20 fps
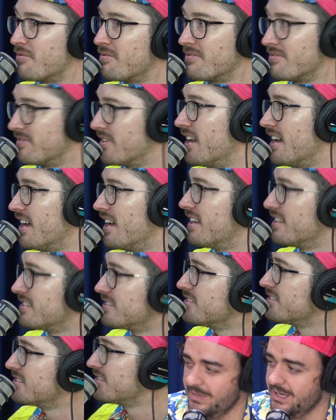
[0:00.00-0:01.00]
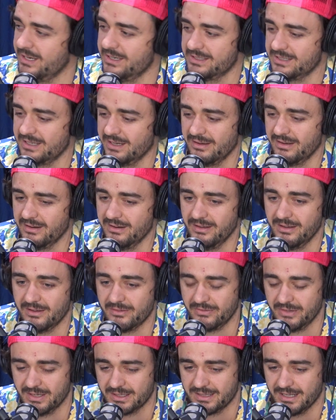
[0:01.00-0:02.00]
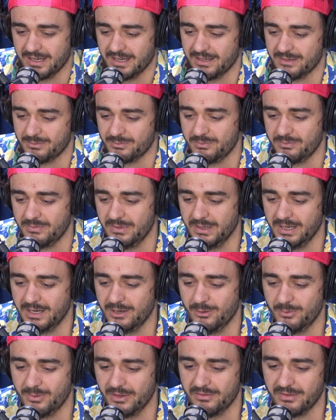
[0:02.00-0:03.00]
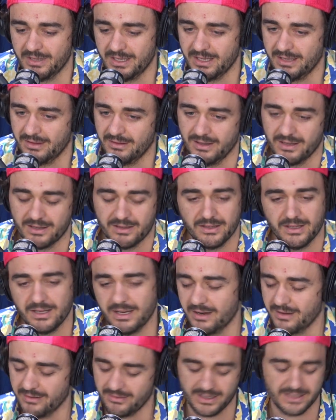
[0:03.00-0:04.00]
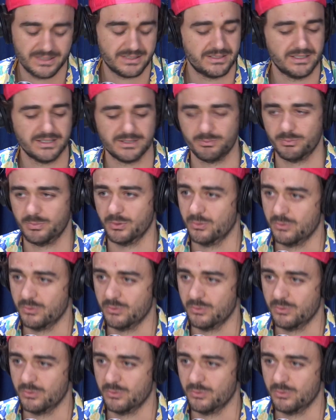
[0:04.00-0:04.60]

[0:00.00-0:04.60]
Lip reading: Dan's mate, he's just up there just going, fuck, they need help over here. Like, you know, it's just...